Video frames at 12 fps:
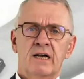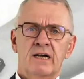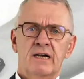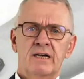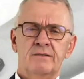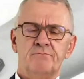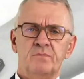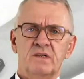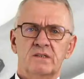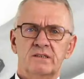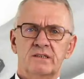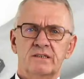
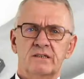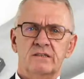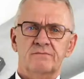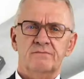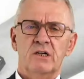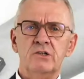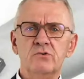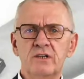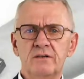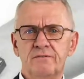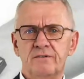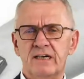a
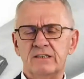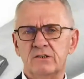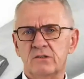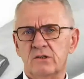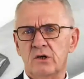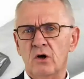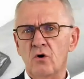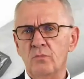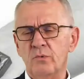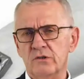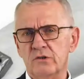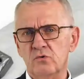unified
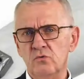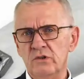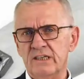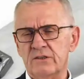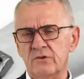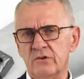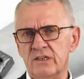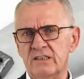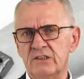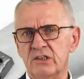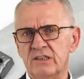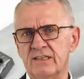global tool
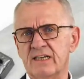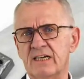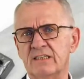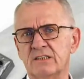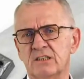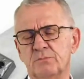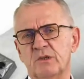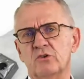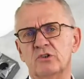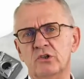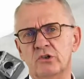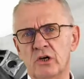deterioration analysis.
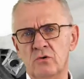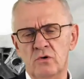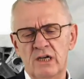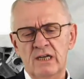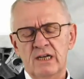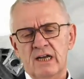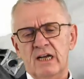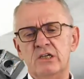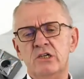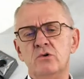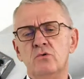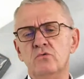Because
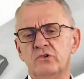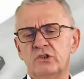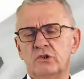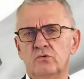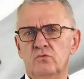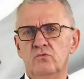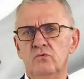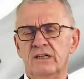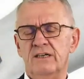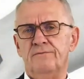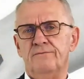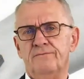a used
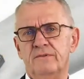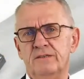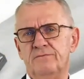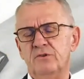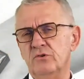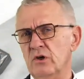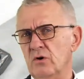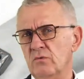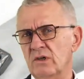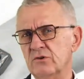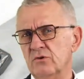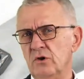tool, if you
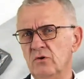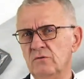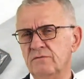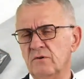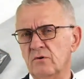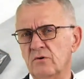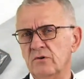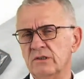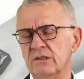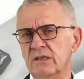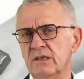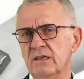know what to look for,